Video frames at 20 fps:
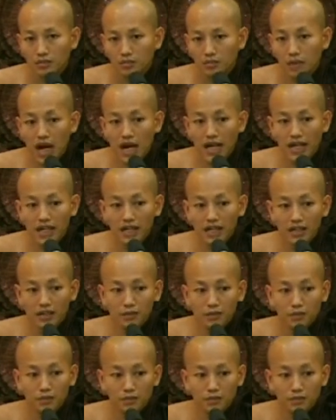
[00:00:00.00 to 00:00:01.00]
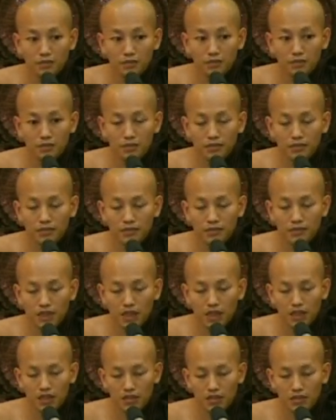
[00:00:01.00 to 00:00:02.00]
mind
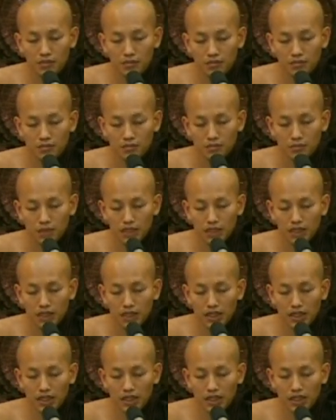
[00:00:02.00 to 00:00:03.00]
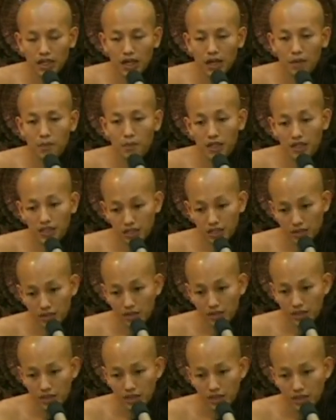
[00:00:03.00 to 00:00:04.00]
and mentality and
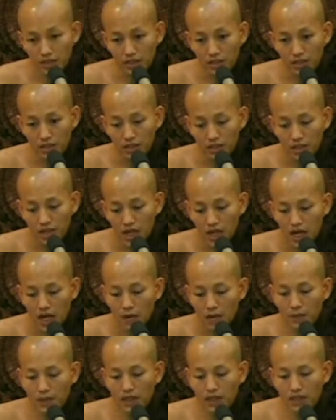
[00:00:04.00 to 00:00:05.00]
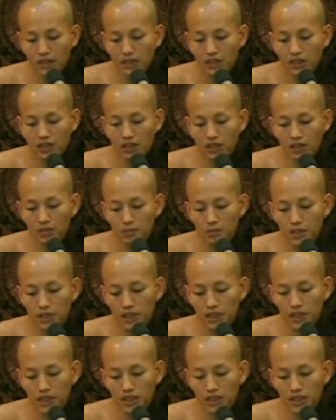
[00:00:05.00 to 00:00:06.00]
materiality. After discerning
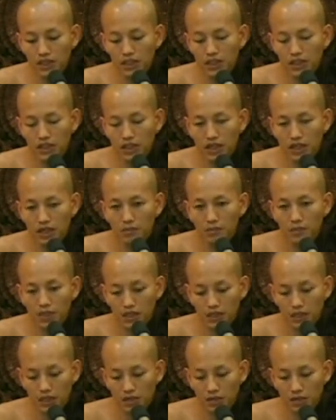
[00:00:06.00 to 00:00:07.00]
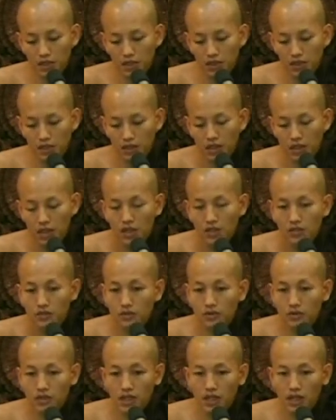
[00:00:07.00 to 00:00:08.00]
mentality and materiality,
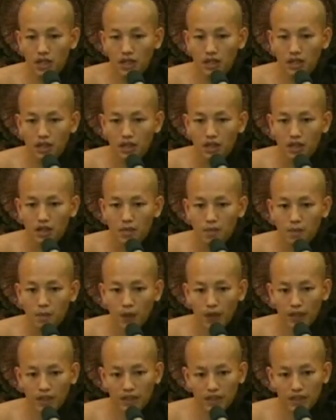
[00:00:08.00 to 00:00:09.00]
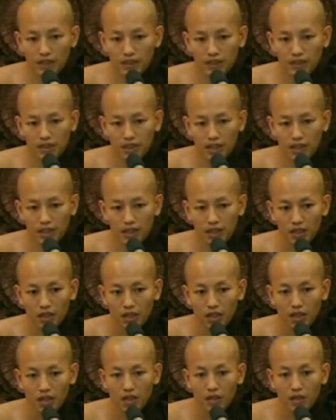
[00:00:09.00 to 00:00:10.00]
you can practice the
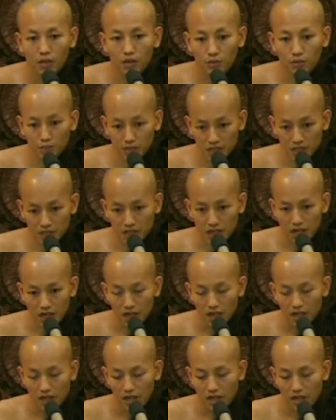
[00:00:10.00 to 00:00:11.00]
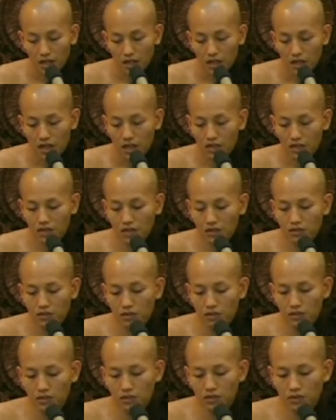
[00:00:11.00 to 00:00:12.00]
vipassana. And
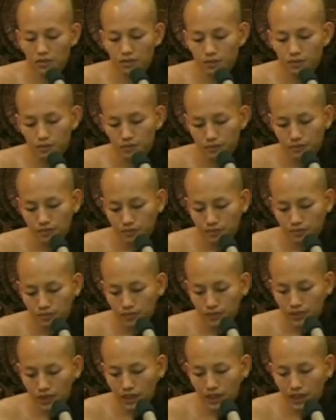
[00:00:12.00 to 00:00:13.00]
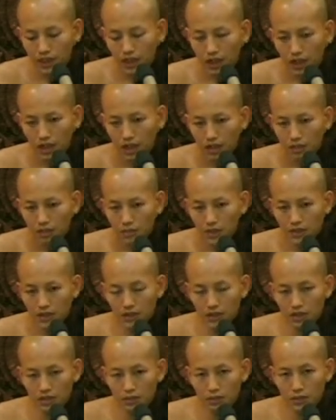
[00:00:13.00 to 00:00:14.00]
also, but
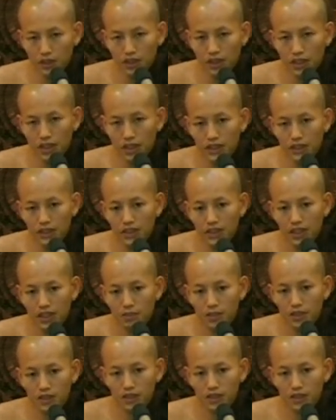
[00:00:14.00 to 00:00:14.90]
these mentality and